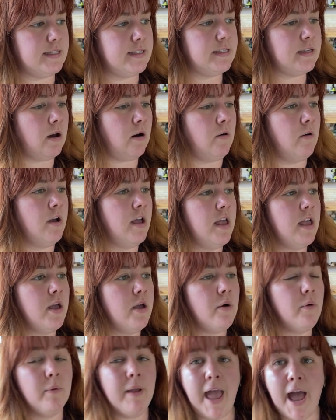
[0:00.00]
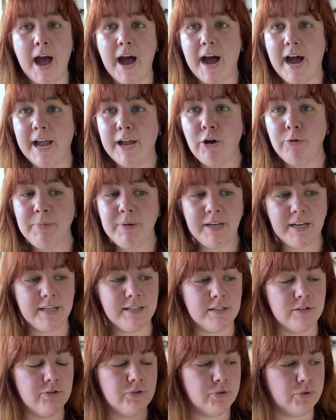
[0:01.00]
So yeah, I hope you
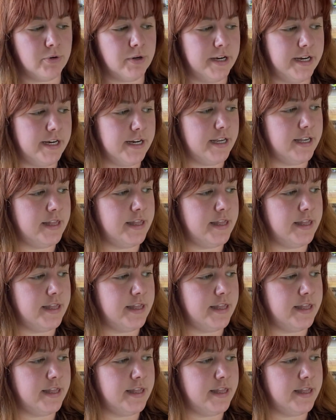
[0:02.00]
guys enjoyed